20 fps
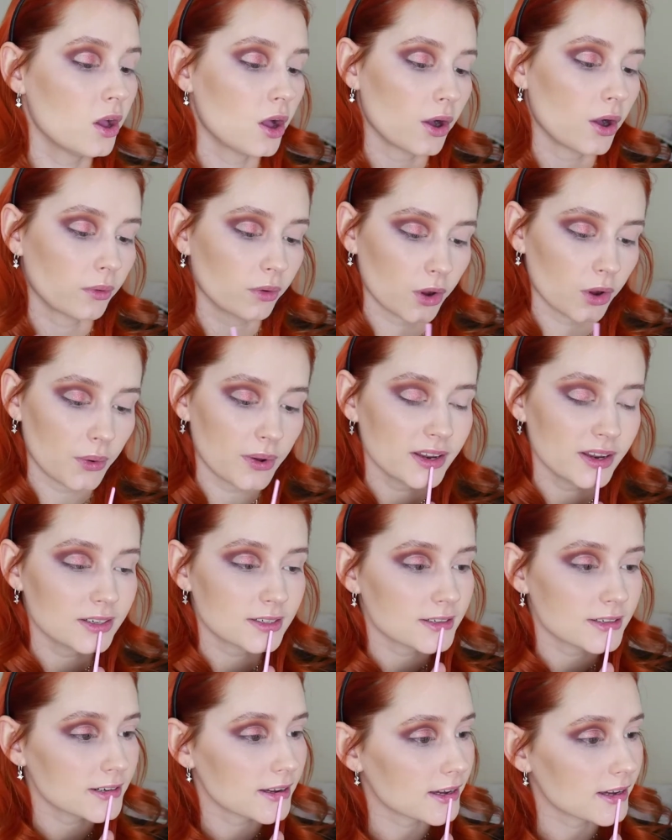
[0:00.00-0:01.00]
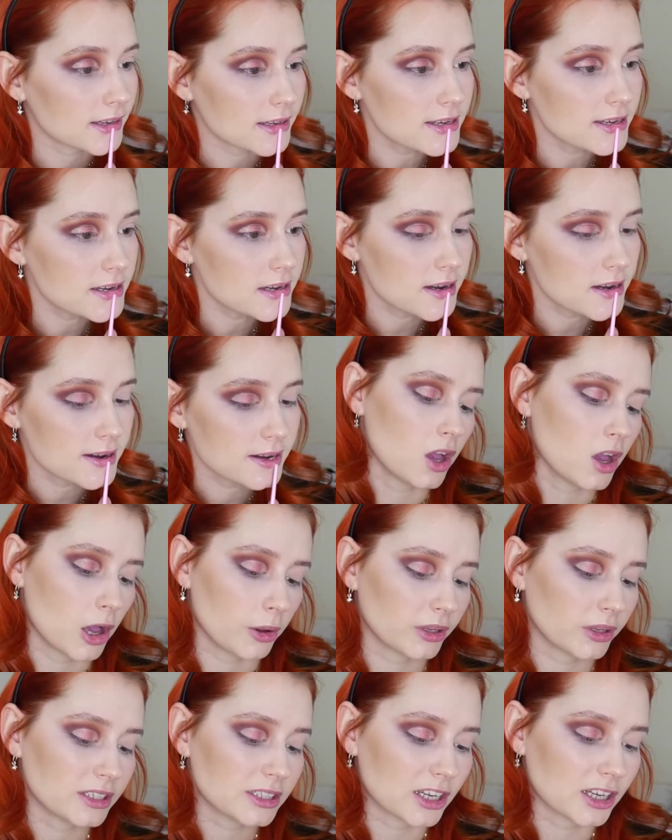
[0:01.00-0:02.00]
I'm going to take
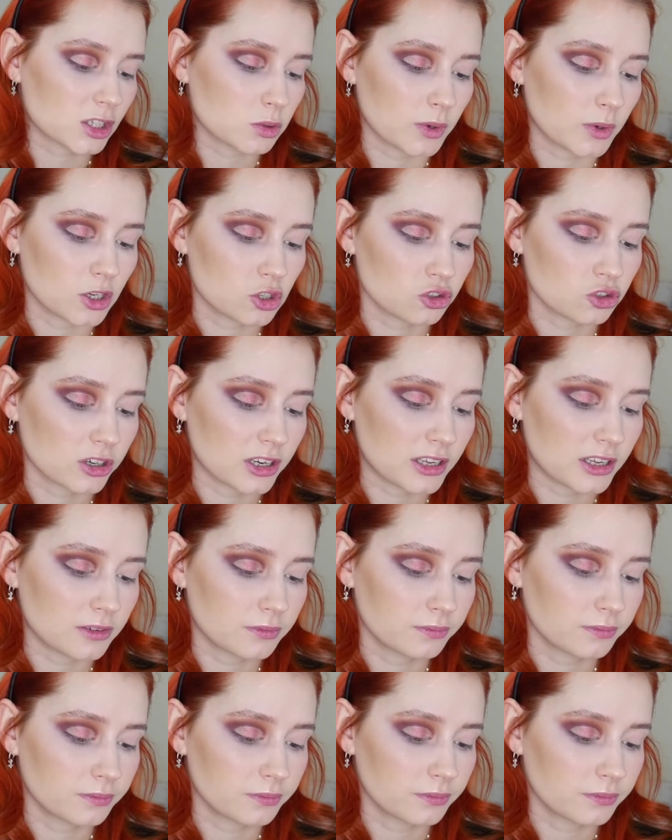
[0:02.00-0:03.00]
Sweet Treat,